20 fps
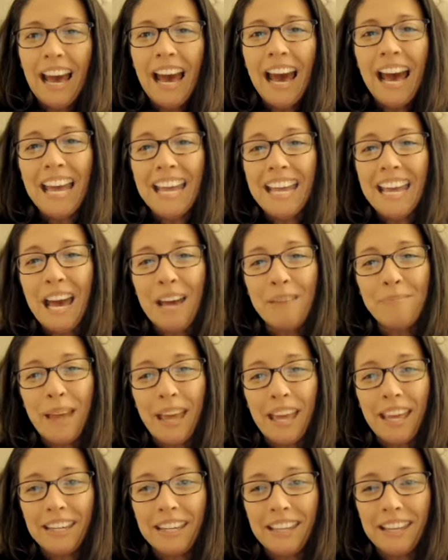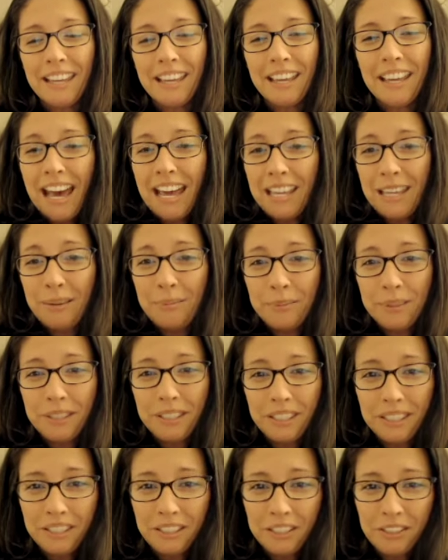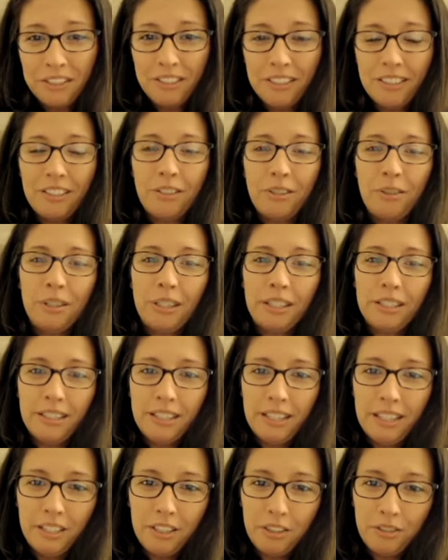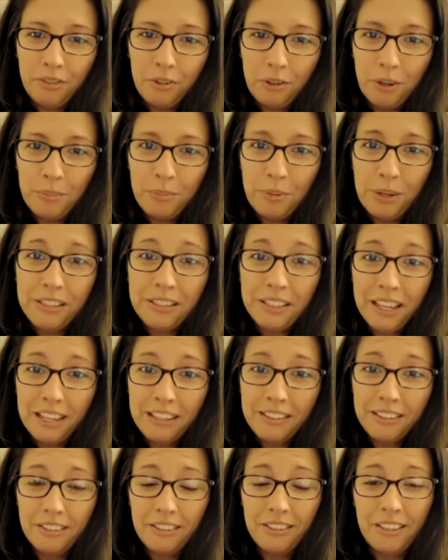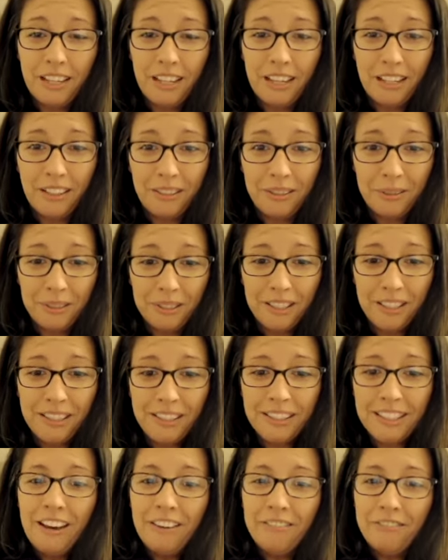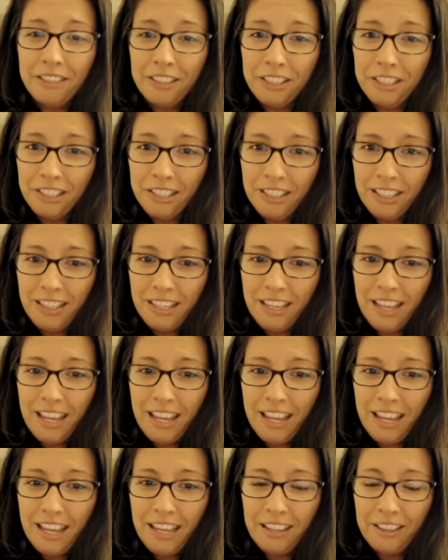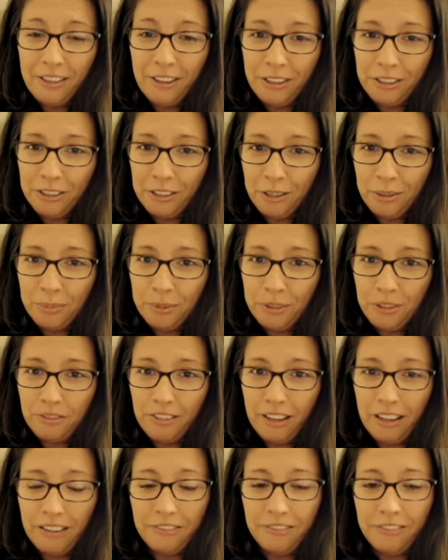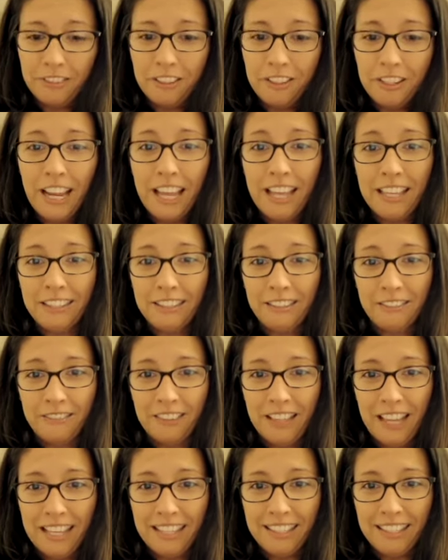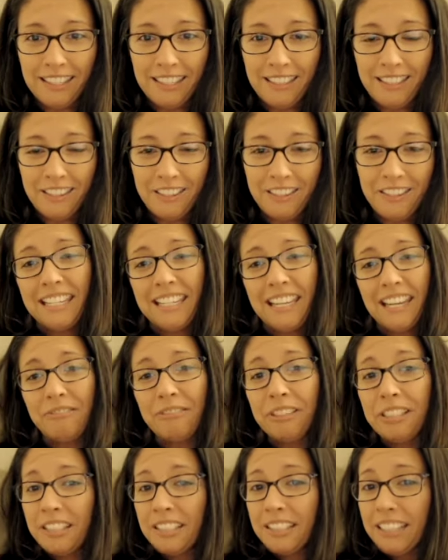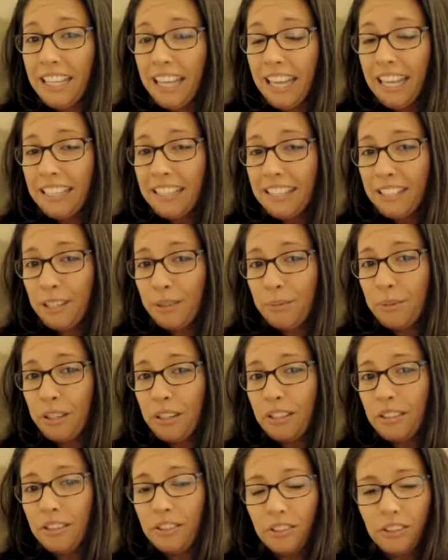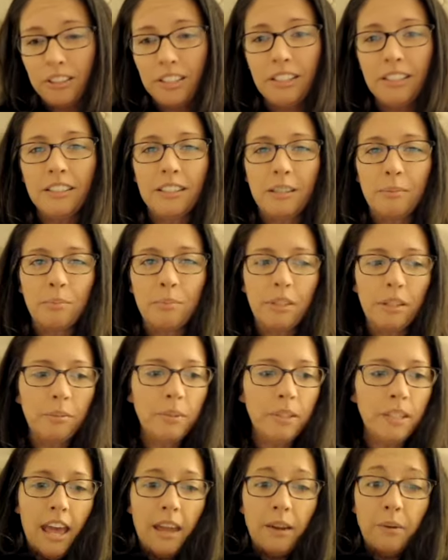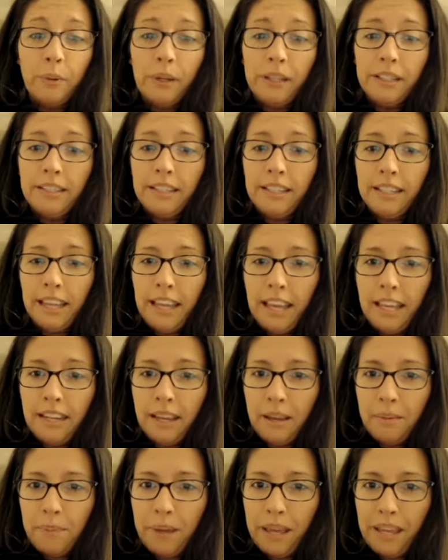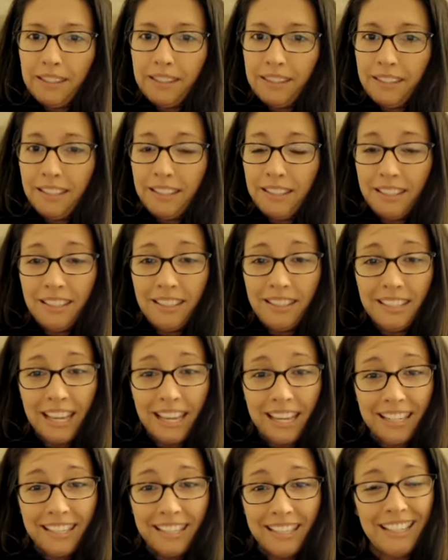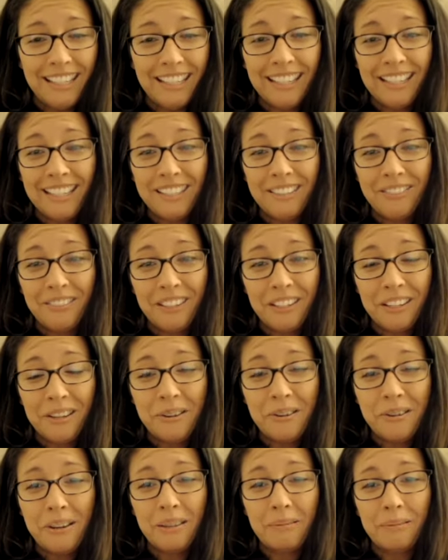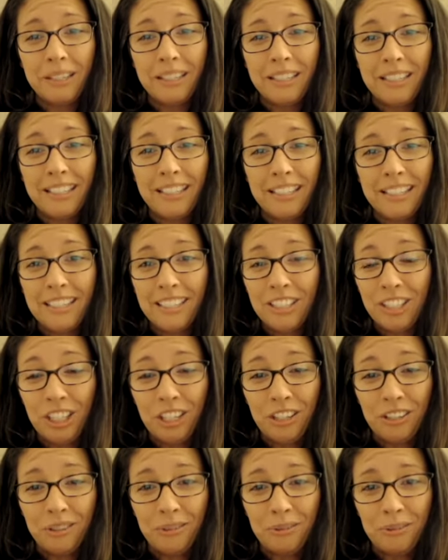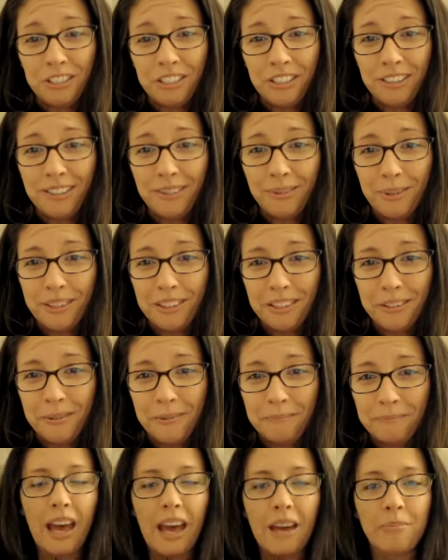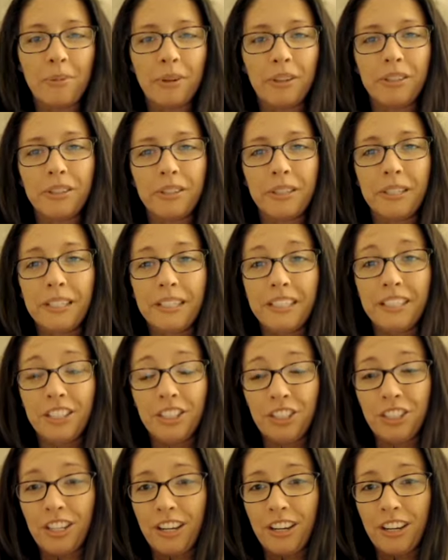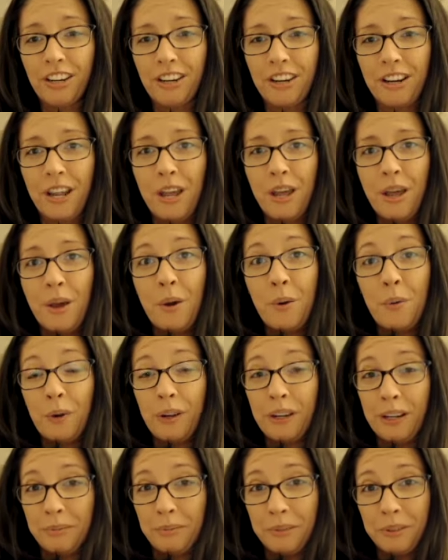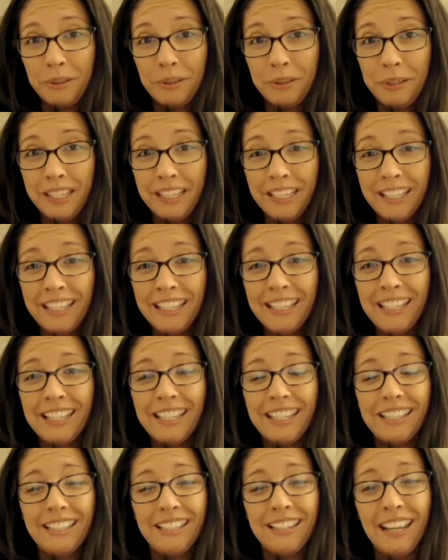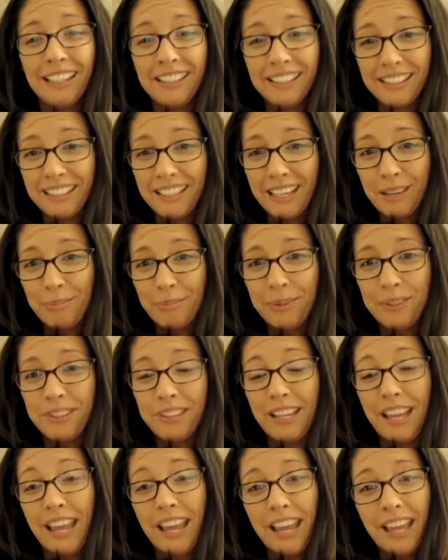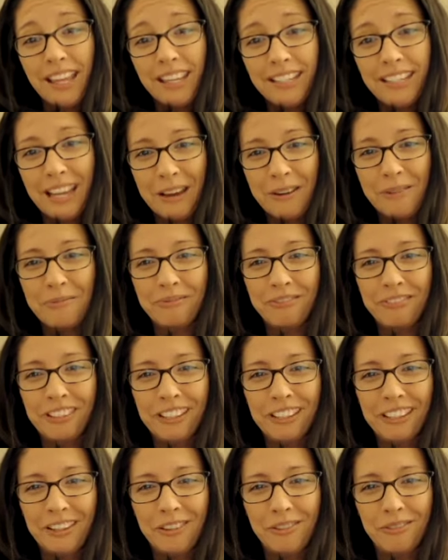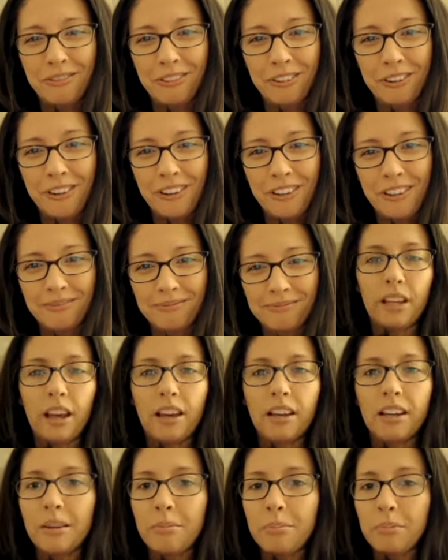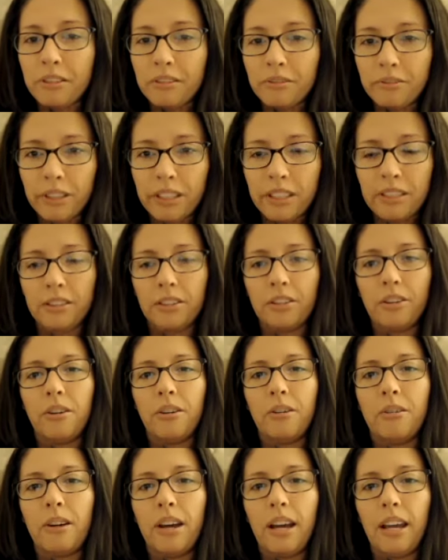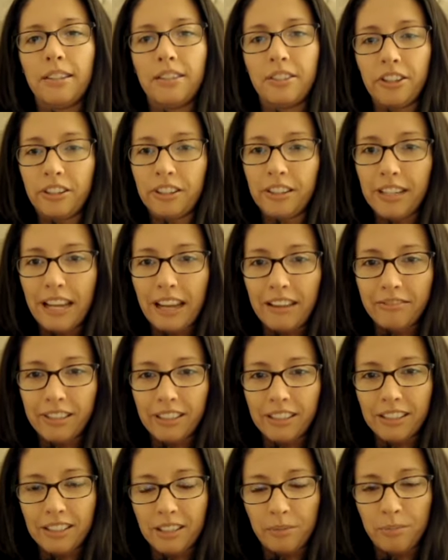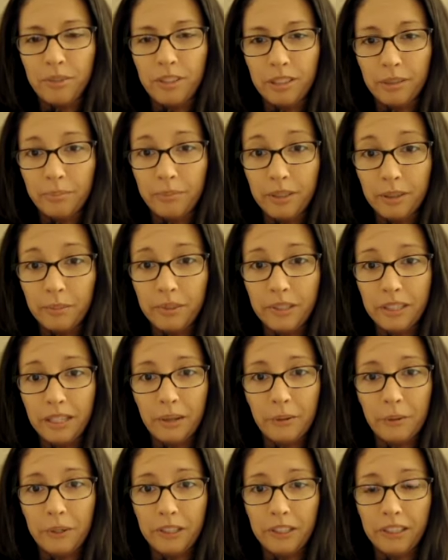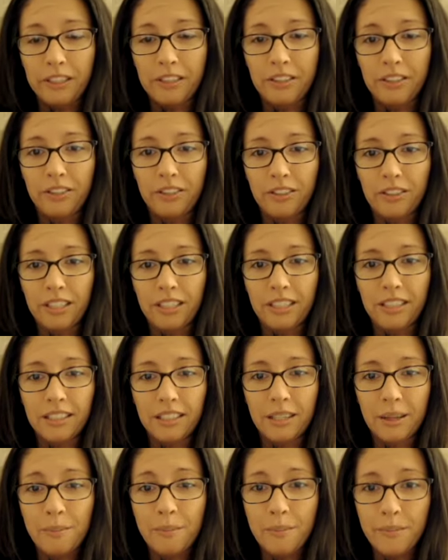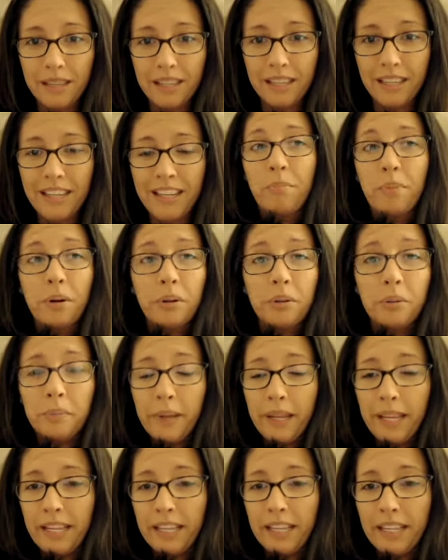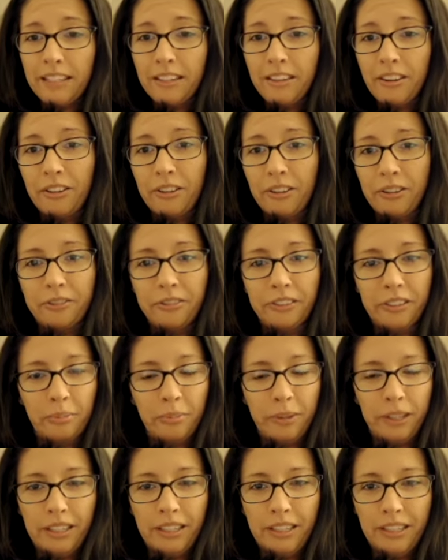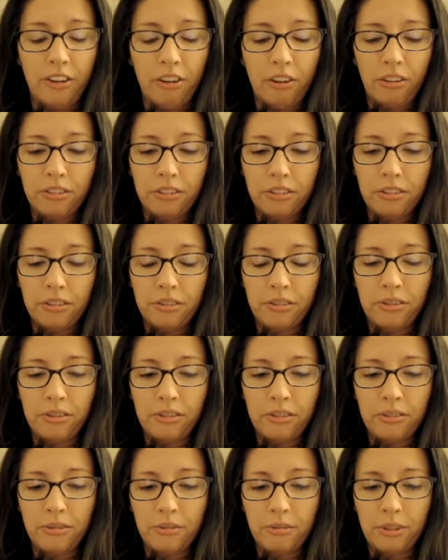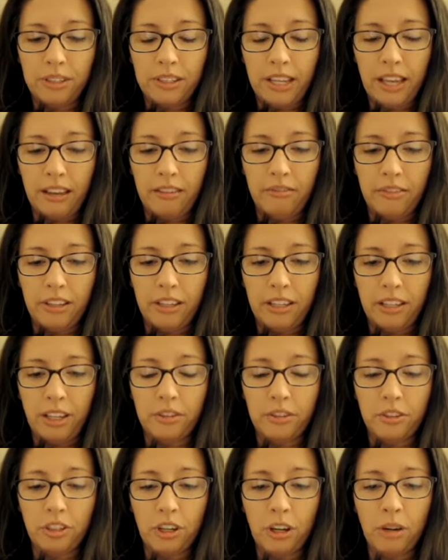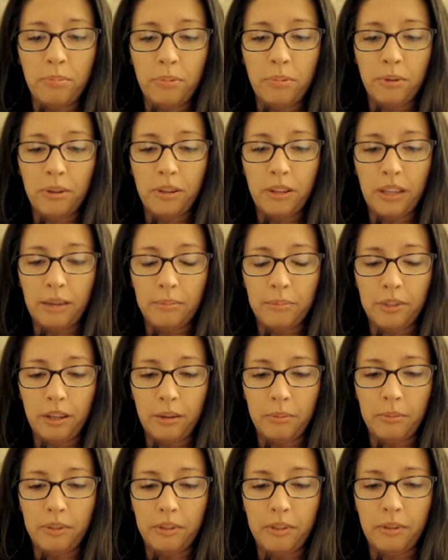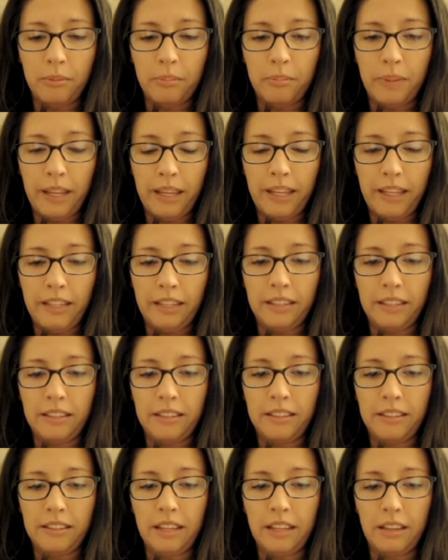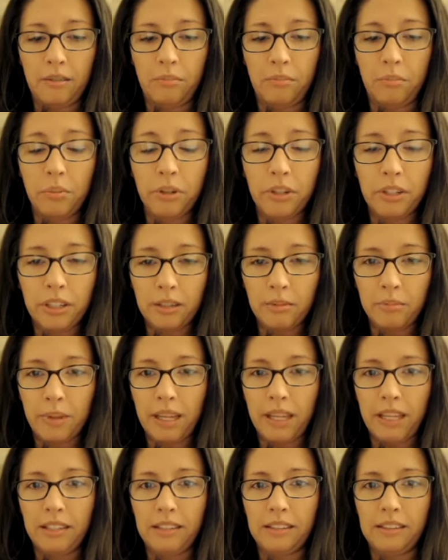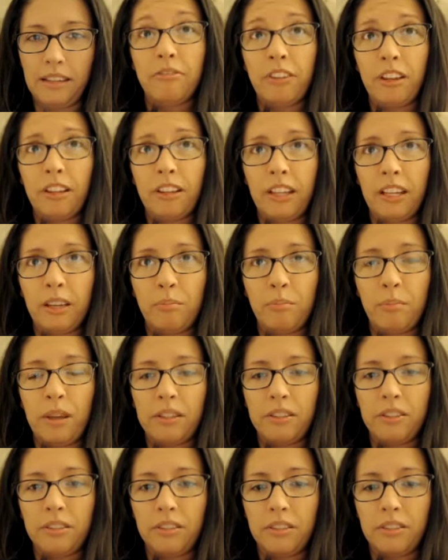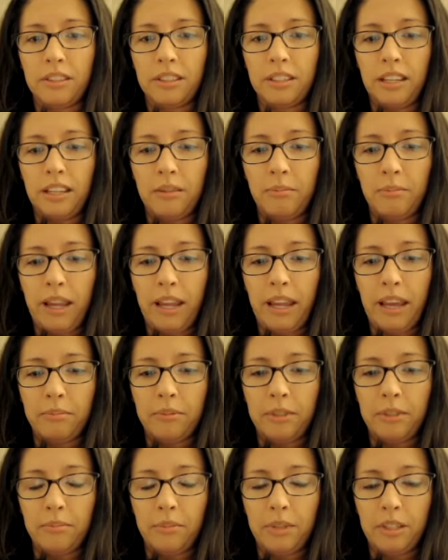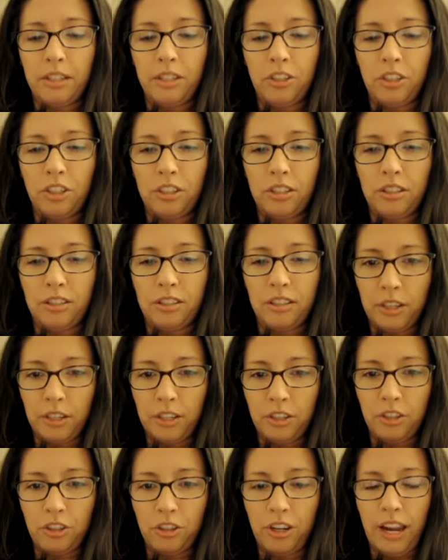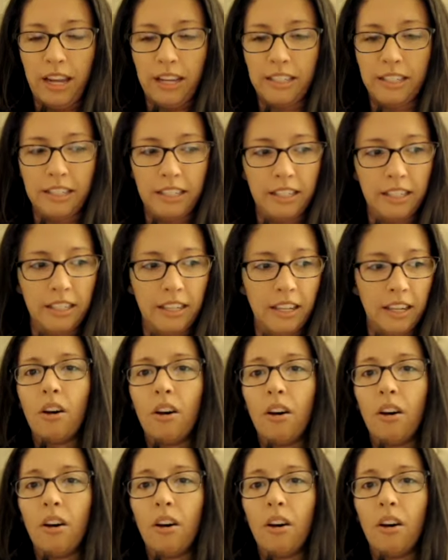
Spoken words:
Hi, I'm Anna. I am 6 years into a stage 4 breast cancer diagnosis, officially a long-term survivor as of last year. I recently had some concerning symptoms and went to get a PET CT scan. In this video, I'm gonna share the results with you. I'm also gonna share what I'm doing, next steps, and how I'm feeling overall. A couple of weeks ago, I started having some symptoms that were concerning to me. Bone pain all over the place. Also was having sharp abdominal pains and burning pains. Felt like muscles in my abdomen just contracting.